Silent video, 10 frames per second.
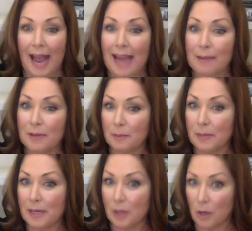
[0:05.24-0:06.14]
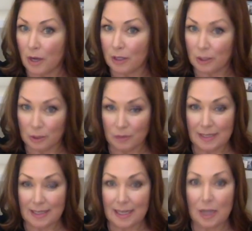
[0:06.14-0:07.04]
I am going to be on
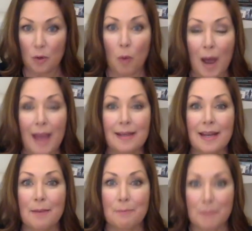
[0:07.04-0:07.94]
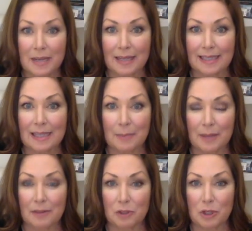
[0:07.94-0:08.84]
QVC quite a bit in the
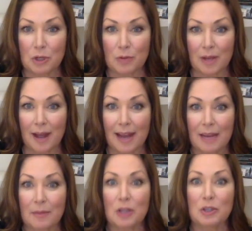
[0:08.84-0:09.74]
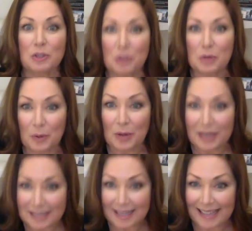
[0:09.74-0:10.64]
month of June, and I am super
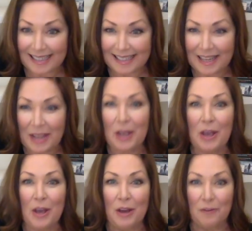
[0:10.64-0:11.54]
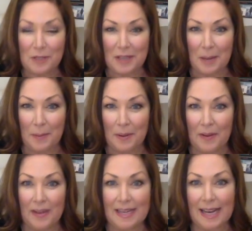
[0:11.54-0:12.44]
excited. First up,
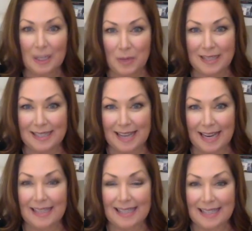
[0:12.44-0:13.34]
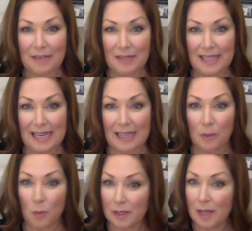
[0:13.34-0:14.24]
next Wednesday, the 17th,
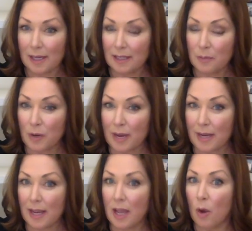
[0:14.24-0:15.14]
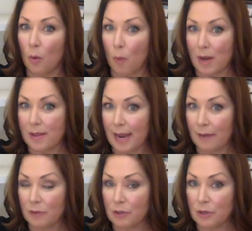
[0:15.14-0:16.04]
1 o'clock in the morning, 1 in the
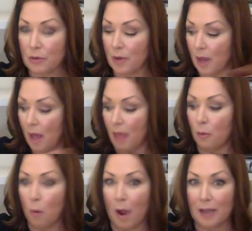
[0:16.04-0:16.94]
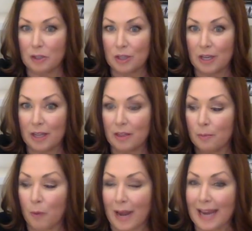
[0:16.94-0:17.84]
afternoon, the watch,
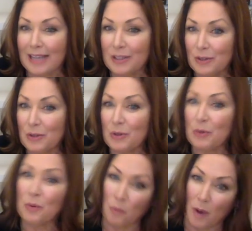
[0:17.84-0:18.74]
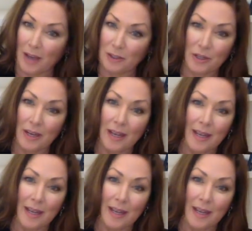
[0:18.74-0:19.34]
the brand new watch.